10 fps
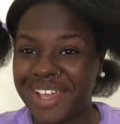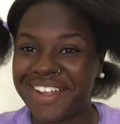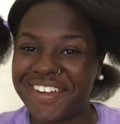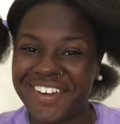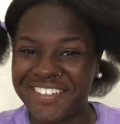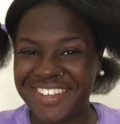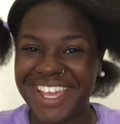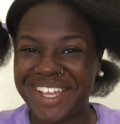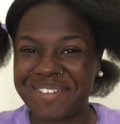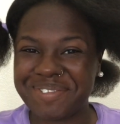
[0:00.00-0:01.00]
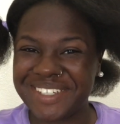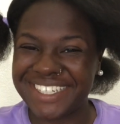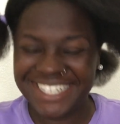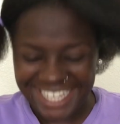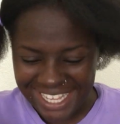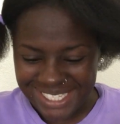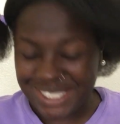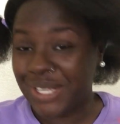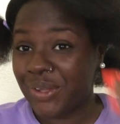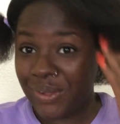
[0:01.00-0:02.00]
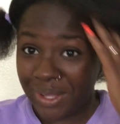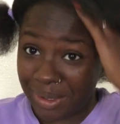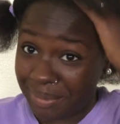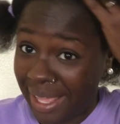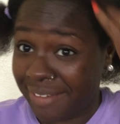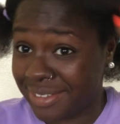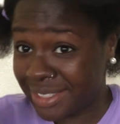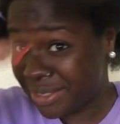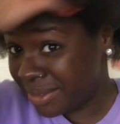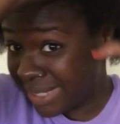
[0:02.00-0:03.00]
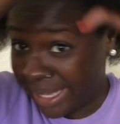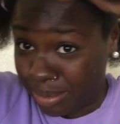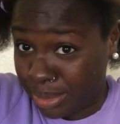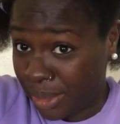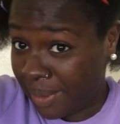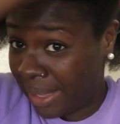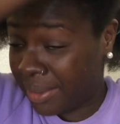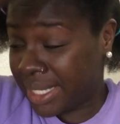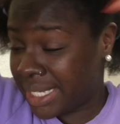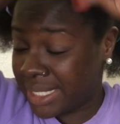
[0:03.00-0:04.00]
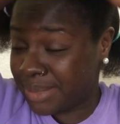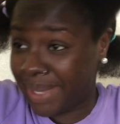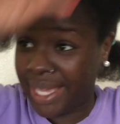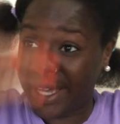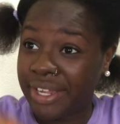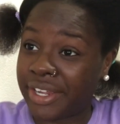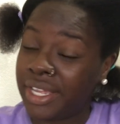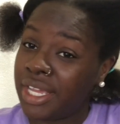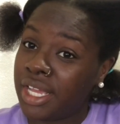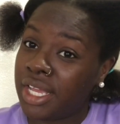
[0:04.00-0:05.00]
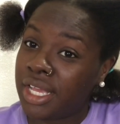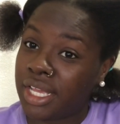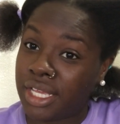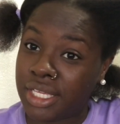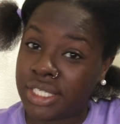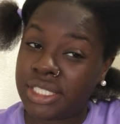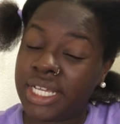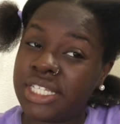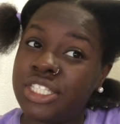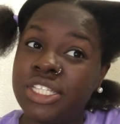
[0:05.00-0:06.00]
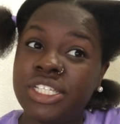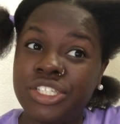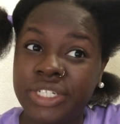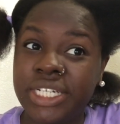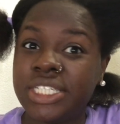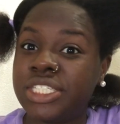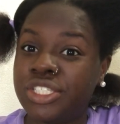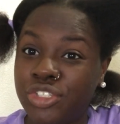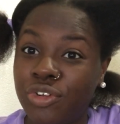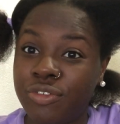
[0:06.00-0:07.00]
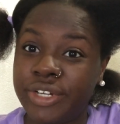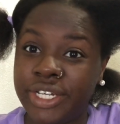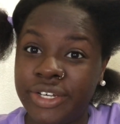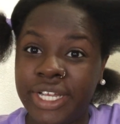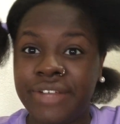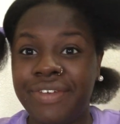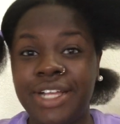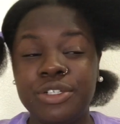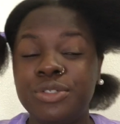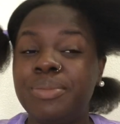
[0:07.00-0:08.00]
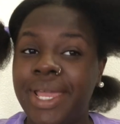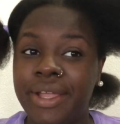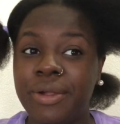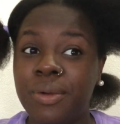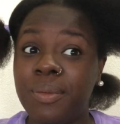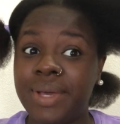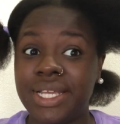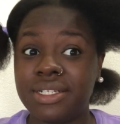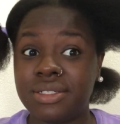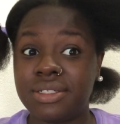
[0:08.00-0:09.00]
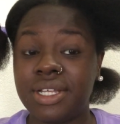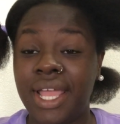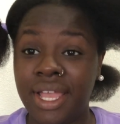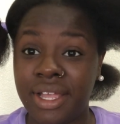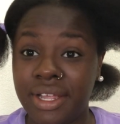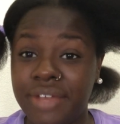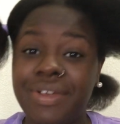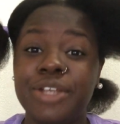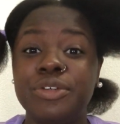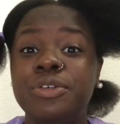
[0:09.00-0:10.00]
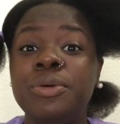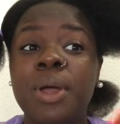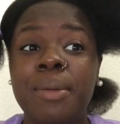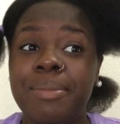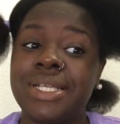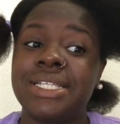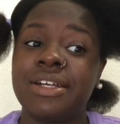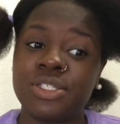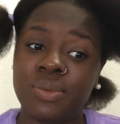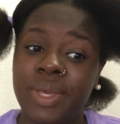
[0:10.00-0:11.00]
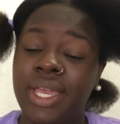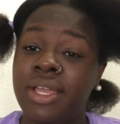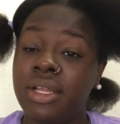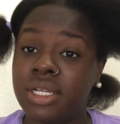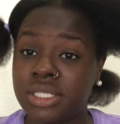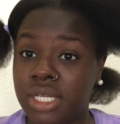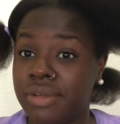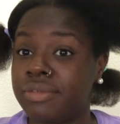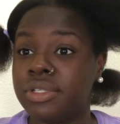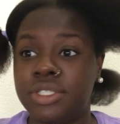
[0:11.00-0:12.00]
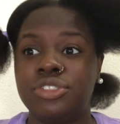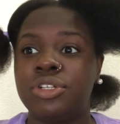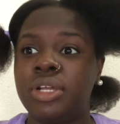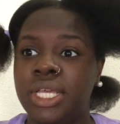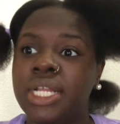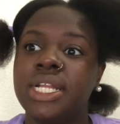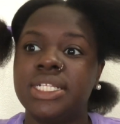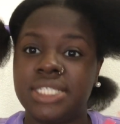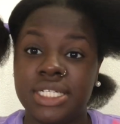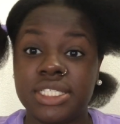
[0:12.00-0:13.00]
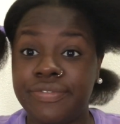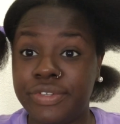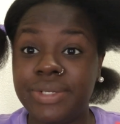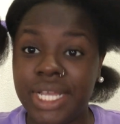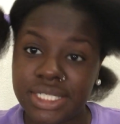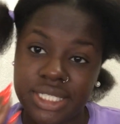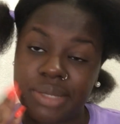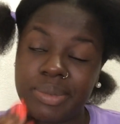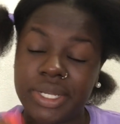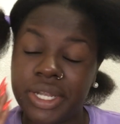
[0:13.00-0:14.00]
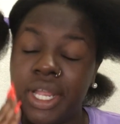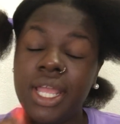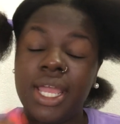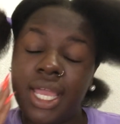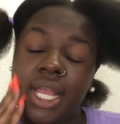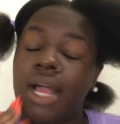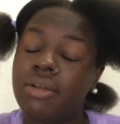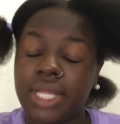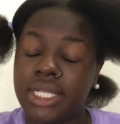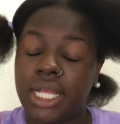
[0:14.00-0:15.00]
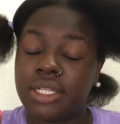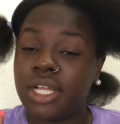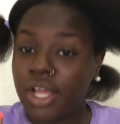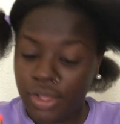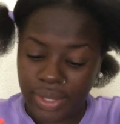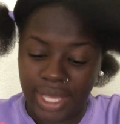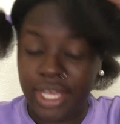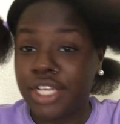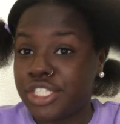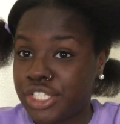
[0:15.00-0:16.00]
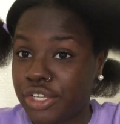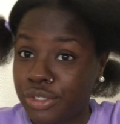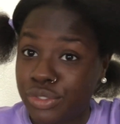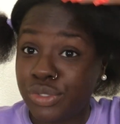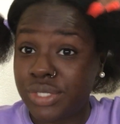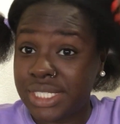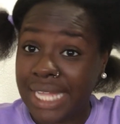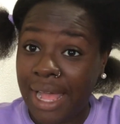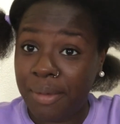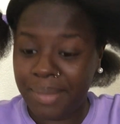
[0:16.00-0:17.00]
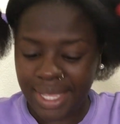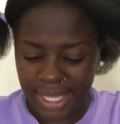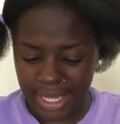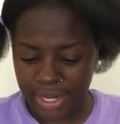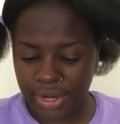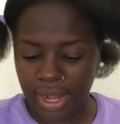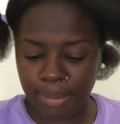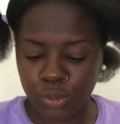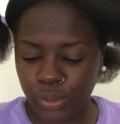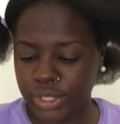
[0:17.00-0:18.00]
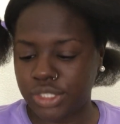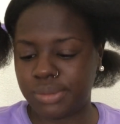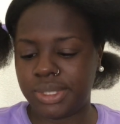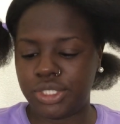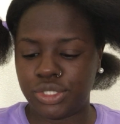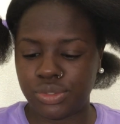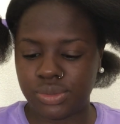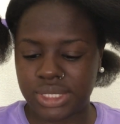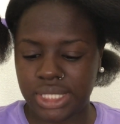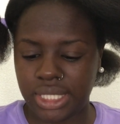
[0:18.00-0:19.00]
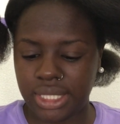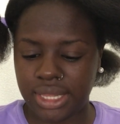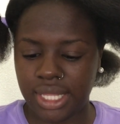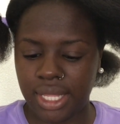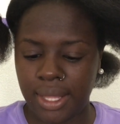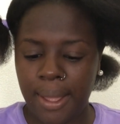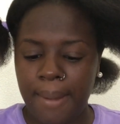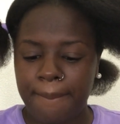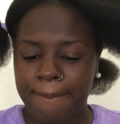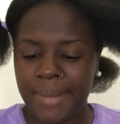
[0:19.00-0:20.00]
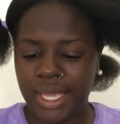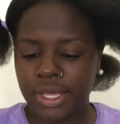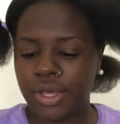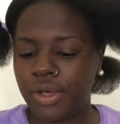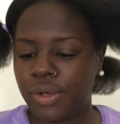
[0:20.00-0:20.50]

hair off camera, so I have a little light blowout because my hair is the shrinkage is so real. And if I do my hair on wet hair, if I do my styles on wet hair, it's like really shrunken and it takes a few days to get bigger, and I don't like that. Okay, so to style my hair, I'm going to be using the I'm